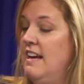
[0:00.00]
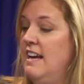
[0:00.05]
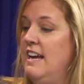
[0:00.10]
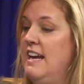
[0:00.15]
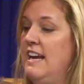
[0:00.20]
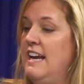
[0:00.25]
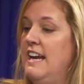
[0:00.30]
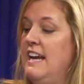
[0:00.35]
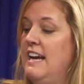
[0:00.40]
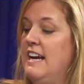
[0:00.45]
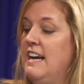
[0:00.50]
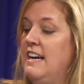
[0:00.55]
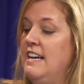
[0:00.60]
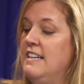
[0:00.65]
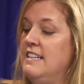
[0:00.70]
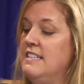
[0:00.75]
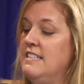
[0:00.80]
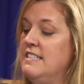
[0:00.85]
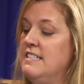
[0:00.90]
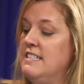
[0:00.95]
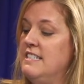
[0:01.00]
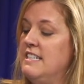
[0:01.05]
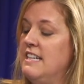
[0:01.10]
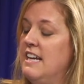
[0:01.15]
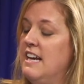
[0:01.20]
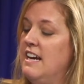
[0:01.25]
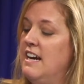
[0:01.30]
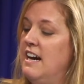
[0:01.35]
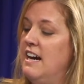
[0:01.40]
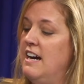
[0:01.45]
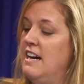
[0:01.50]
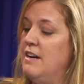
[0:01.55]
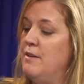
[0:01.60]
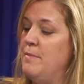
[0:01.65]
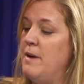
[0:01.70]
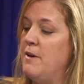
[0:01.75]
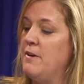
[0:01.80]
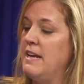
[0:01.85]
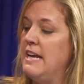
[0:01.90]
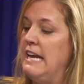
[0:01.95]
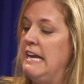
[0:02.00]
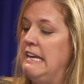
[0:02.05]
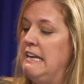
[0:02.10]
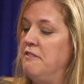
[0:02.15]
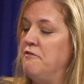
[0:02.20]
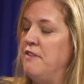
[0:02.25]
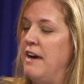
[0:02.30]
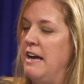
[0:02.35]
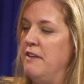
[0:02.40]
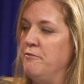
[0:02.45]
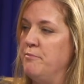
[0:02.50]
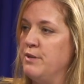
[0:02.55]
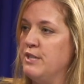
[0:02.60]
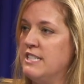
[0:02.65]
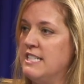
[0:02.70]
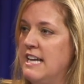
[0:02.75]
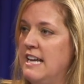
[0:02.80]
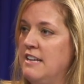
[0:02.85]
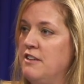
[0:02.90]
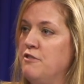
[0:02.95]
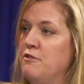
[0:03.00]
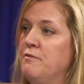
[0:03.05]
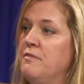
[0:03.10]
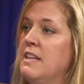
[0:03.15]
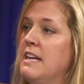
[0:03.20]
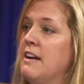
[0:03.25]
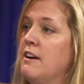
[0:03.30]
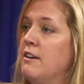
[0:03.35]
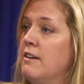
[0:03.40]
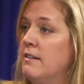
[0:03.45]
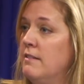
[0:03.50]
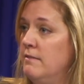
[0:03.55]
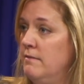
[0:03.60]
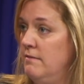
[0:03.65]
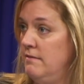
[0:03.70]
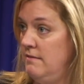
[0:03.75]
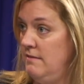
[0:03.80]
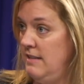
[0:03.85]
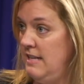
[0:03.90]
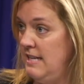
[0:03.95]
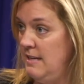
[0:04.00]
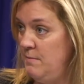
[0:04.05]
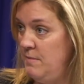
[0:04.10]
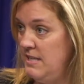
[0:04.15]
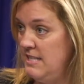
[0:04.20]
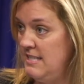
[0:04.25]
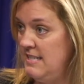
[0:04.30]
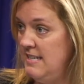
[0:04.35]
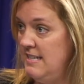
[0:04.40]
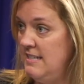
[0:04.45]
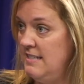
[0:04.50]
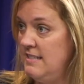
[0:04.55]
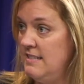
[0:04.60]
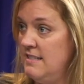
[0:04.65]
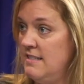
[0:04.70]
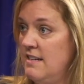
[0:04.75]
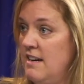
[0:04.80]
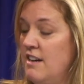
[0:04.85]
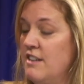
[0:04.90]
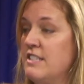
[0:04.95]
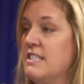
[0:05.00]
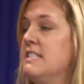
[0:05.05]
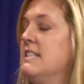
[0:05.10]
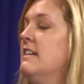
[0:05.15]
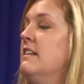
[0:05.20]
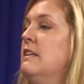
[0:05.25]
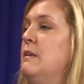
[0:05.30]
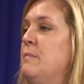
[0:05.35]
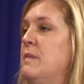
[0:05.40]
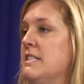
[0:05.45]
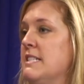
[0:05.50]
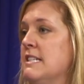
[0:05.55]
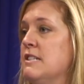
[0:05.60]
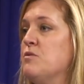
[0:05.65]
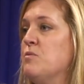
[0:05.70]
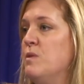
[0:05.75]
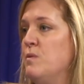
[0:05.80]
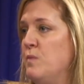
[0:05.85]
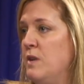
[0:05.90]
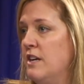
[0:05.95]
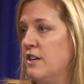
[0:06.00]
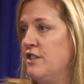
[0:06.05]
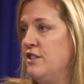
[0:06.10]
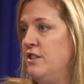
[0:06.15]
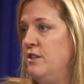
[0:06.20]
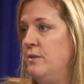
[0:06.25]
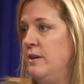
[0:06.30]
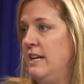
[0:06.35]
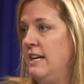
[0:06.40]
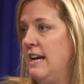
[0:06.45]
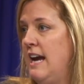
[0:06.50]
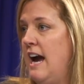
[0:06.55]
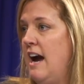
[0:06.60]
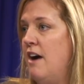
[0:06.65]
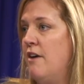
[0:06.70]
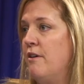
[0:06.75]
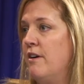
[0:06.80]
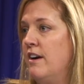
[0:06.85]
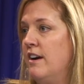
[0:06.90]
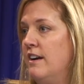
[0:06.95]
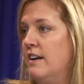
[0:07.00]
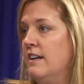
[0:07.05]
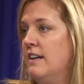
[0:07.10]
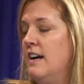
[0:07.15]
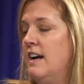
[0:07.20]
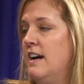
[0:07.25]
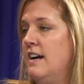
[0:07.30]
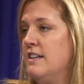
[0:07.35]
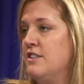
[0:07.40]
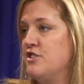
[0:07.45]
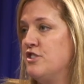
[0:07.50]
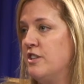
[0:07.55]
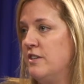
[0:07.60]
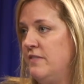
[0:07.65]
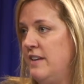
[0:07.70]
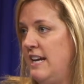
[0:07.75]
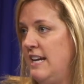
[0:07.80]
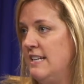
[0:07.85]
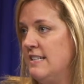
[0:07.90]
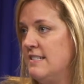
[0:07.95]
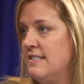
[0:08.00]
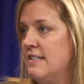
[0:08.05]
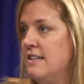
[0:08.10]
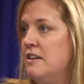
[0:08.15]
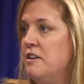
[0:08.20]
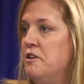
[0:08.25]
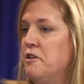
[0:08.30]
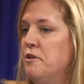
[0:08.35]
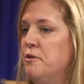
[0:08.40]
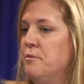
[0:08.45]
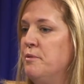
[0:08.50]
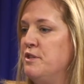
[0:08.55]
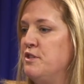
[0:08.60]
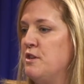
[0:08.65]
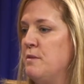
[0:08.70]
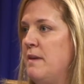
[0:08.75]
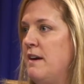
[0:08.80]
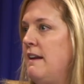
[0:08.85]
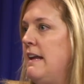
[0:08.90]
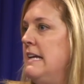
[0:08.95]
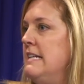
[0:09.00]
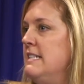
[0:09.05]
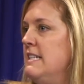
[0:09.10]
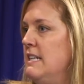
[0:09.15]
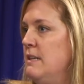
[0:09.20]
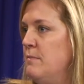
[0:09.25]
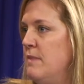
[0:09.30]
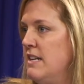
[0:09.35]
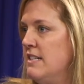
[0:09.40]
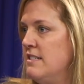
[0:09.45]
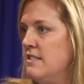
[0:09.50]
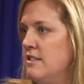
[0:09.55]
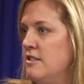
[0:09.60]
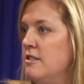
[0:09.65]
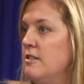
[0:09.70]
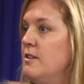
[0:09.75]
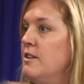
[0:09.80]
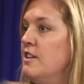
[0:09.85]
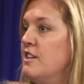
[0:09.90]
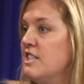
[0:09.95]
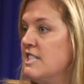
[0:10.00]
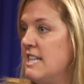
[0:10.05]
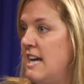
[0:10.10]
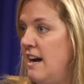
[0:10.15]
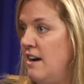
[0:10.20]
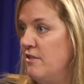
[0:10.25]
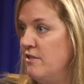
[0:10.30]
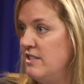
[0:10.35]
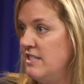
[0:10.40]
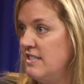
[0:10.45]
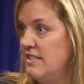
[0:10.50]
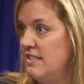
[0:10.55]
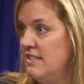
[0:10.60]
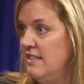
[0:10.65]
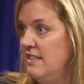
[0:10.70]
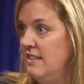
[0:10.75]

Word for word: and uh, about eighty-five percent if they are in business are still in business when we are doing our uh, surveys, which are about eighteen months to two years out,